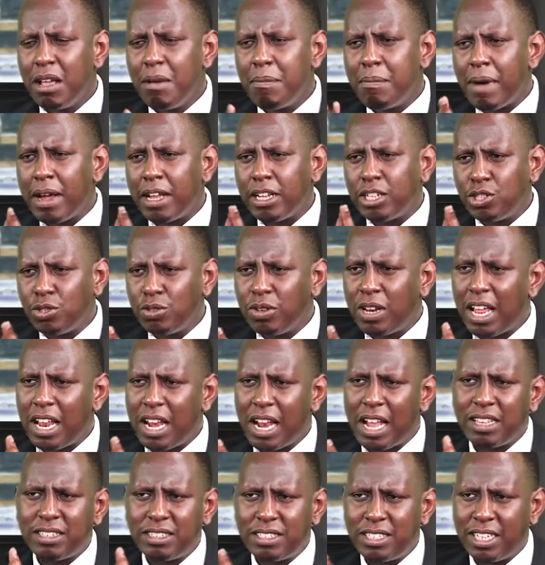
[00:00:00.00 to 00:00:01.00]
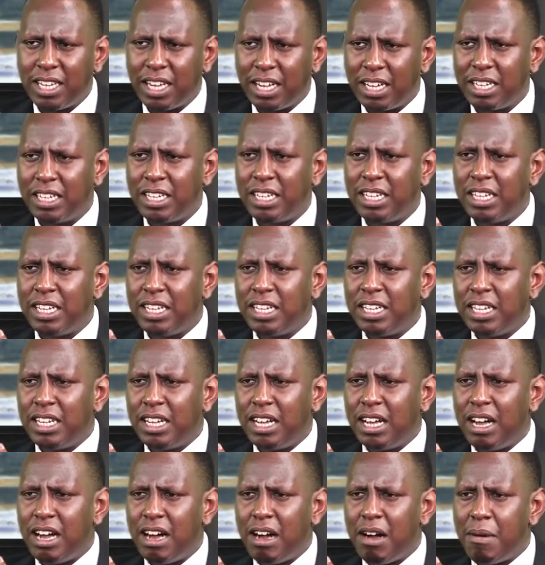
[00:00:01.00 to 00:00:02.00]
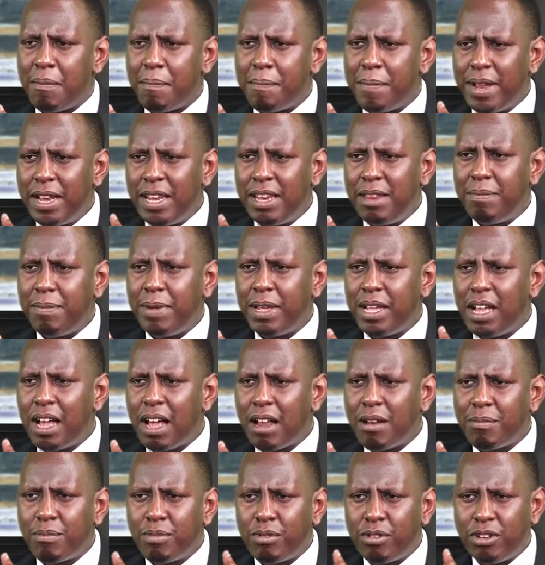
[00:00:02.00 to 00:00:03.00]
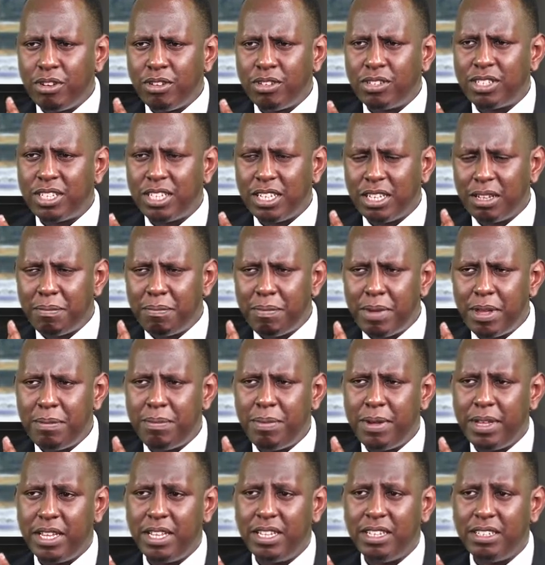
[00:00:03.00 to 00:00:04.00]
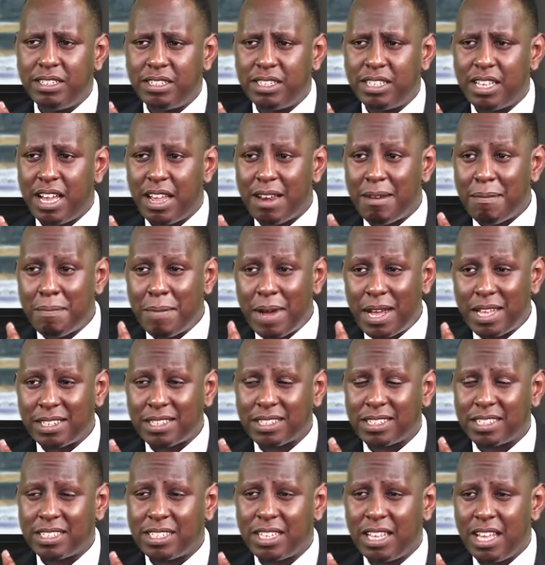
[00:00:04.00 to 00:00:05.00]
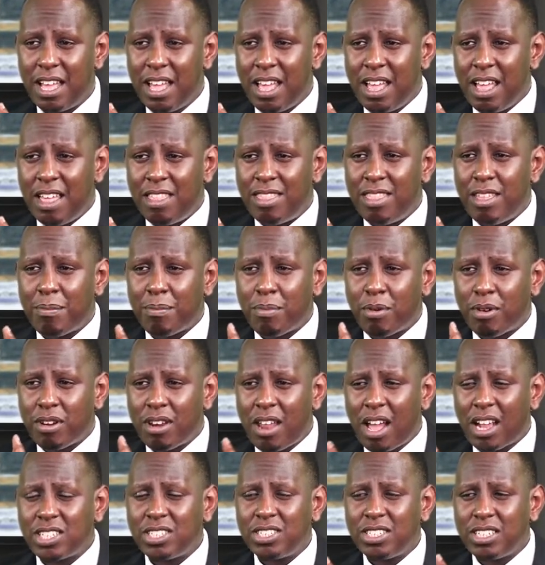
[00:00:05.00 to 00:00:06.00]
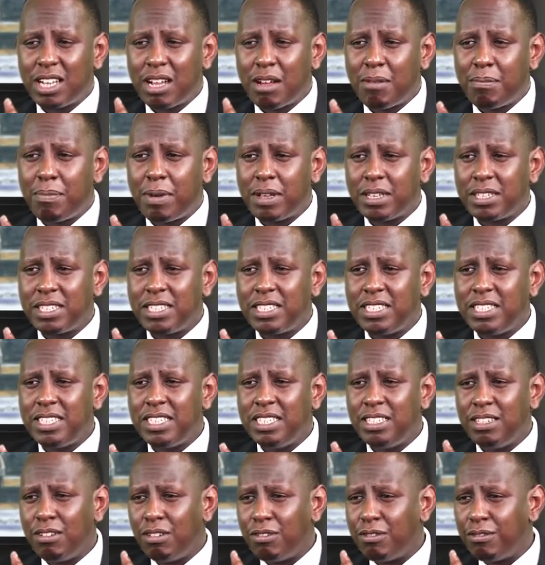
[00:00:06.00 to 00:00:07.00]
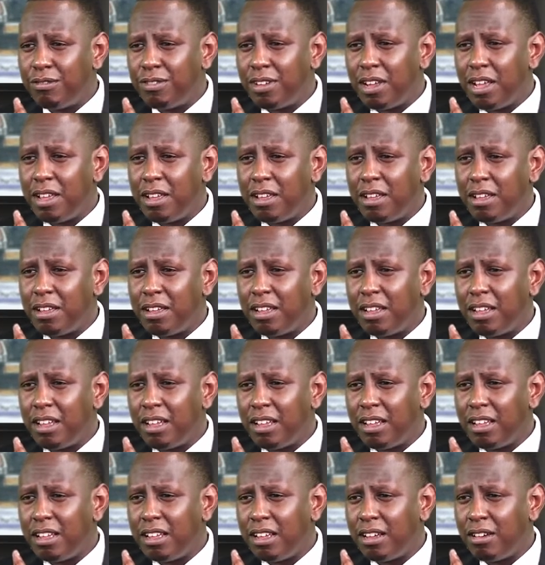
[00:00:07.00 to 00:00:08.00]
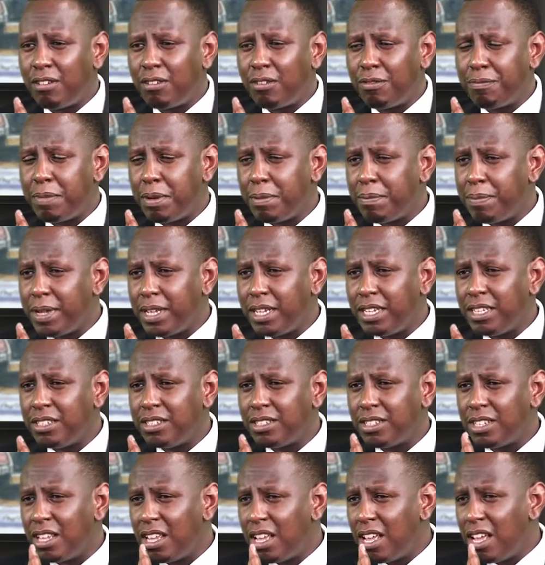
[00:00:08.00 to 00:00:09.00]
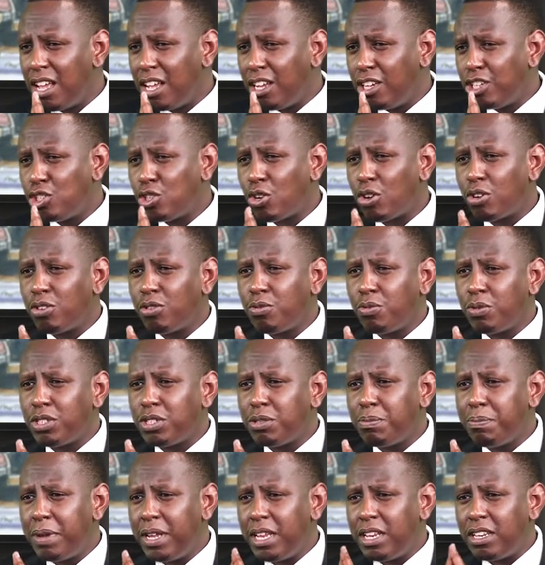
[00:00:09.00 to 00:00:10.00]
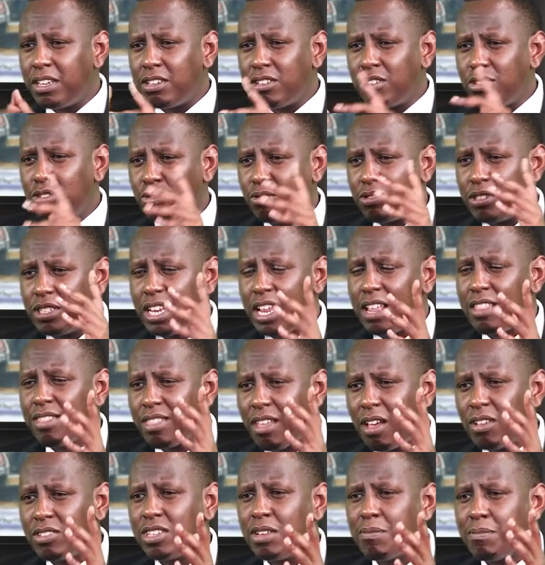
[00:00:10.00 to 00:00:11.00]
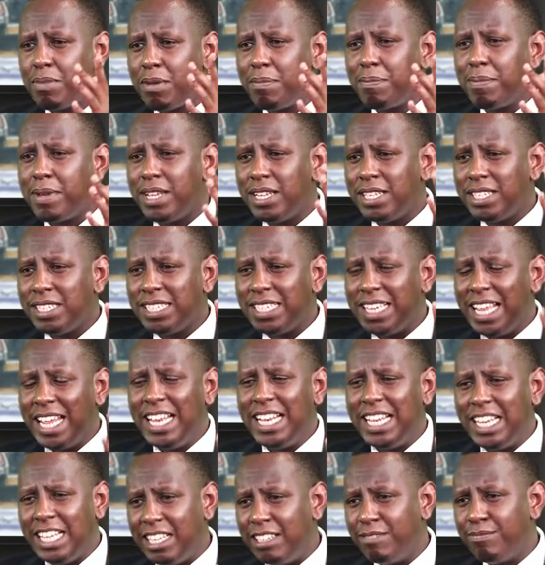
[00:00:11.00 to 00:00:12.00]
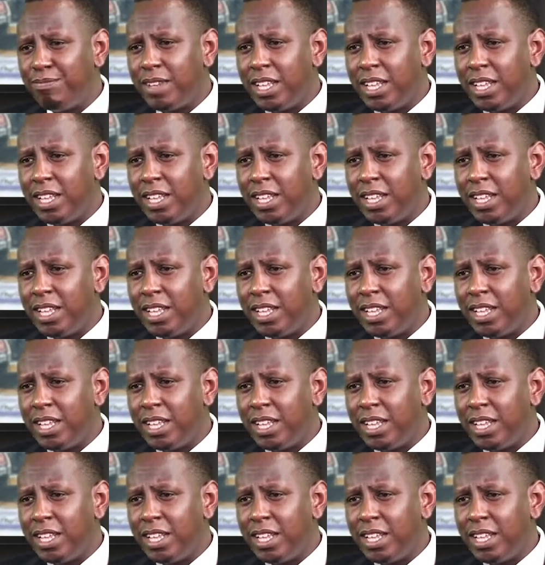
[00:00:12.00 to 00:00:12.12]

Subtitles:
By July last year, Bedi began producing PPEs and masks. Their production capacity of PPEs shot with speed to 10,000 PPEs daily.